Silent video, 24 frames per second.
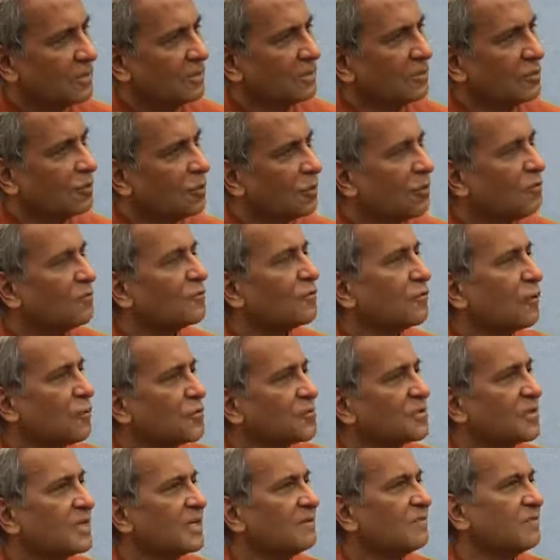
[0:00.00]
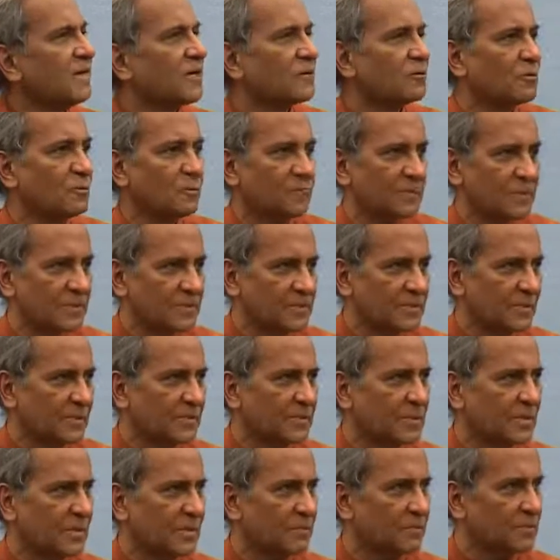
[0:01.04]
Law of cause and effect on personal
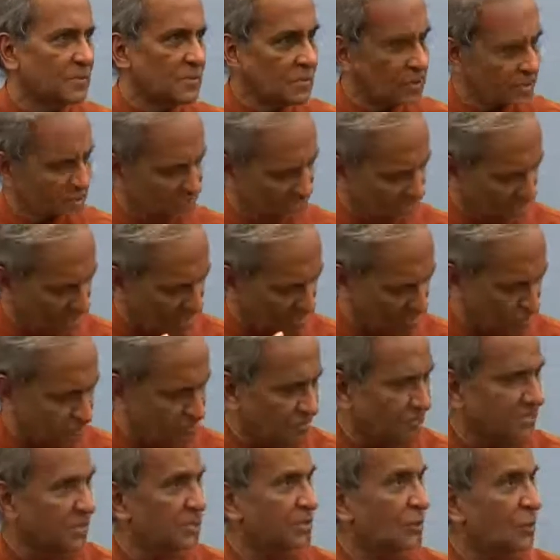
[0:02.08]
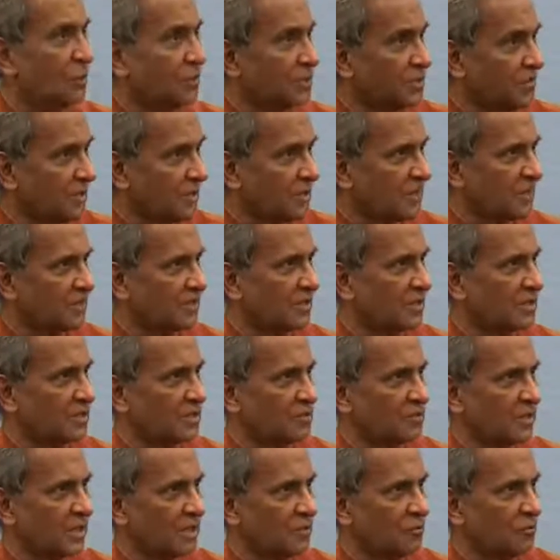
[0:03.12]
term. This is central in all the Indic
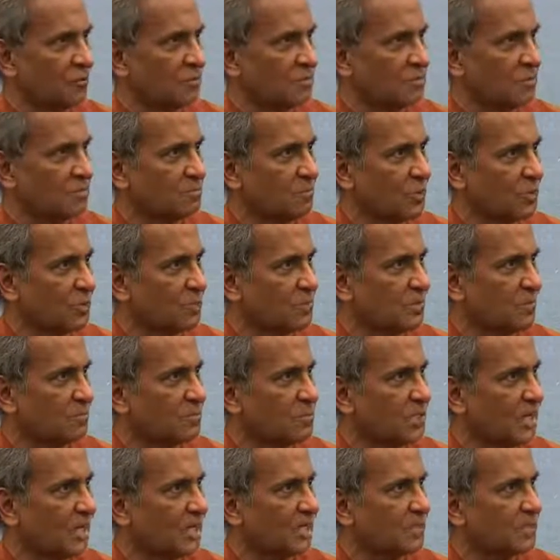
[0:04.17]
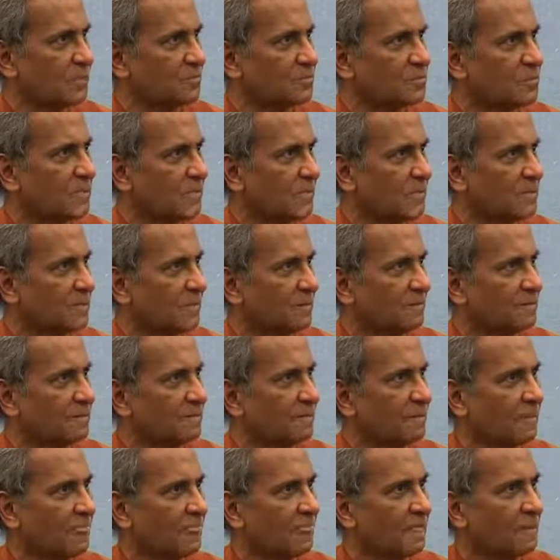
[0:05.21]
religions, Hinduism, Buddhism, Jainism, Sikhism.
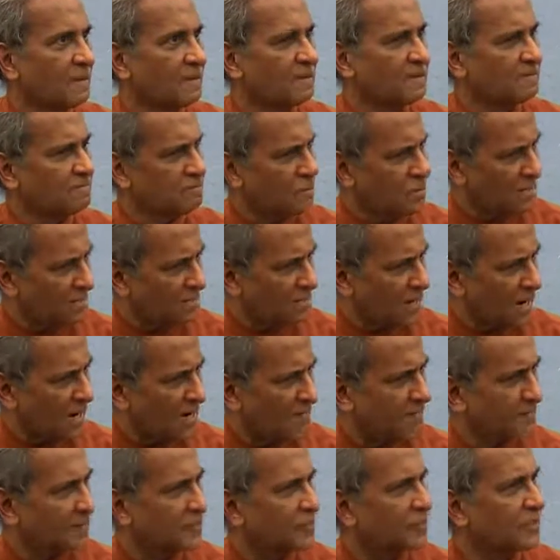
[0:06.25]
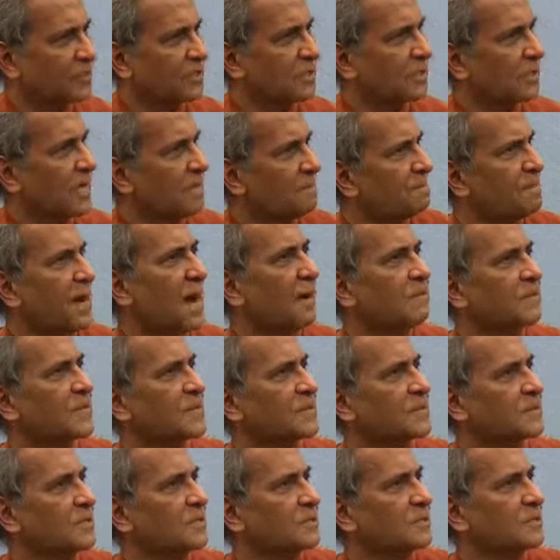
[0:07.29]
What a powerful thought. It
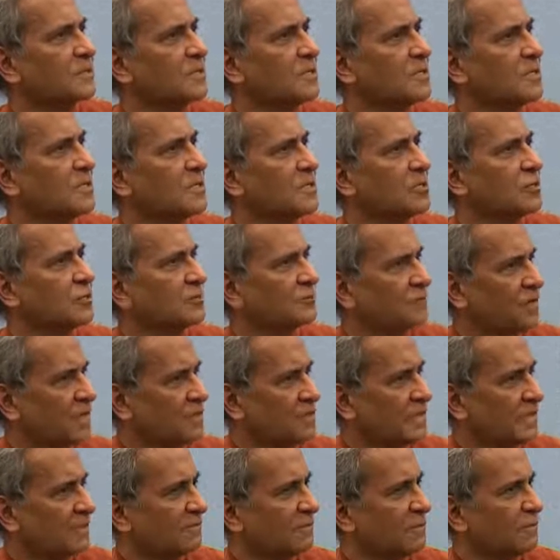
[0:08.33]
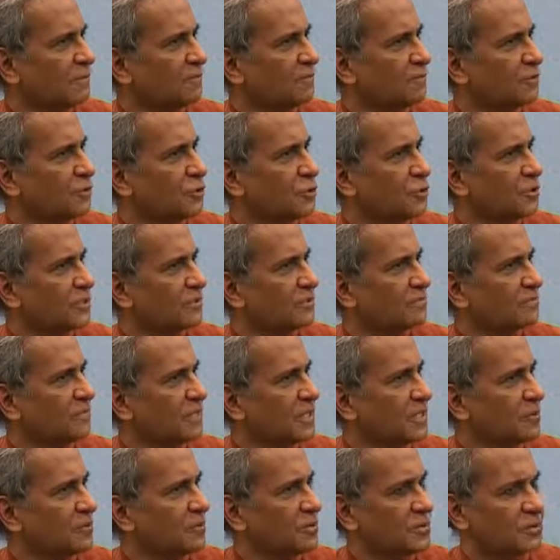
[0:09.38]
empowers us to fashion our own future. What
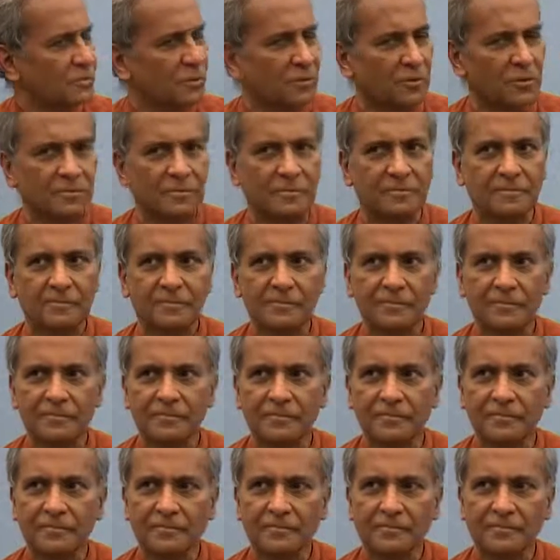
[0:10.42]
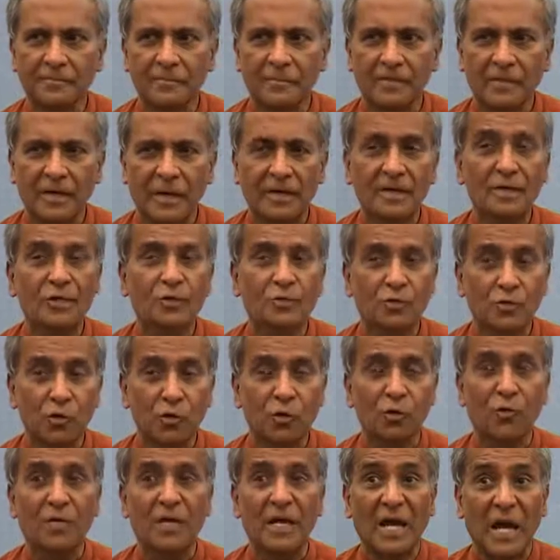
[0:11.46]
a good thought. I just show
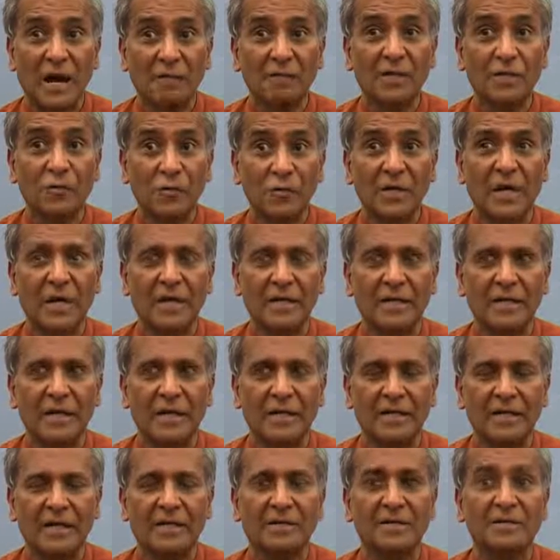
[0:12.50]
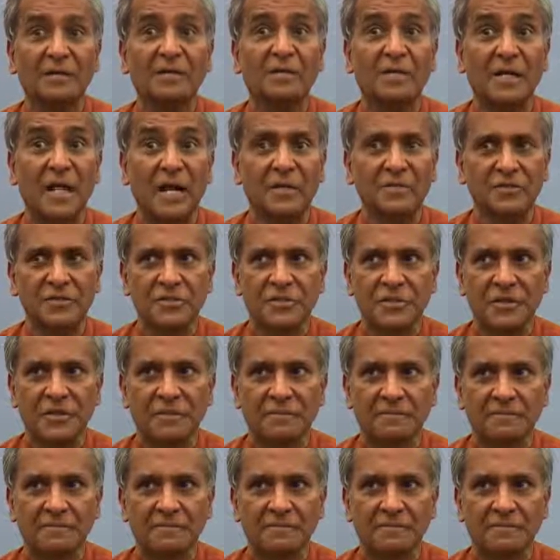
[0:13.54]
you how a good idea can turn nasty.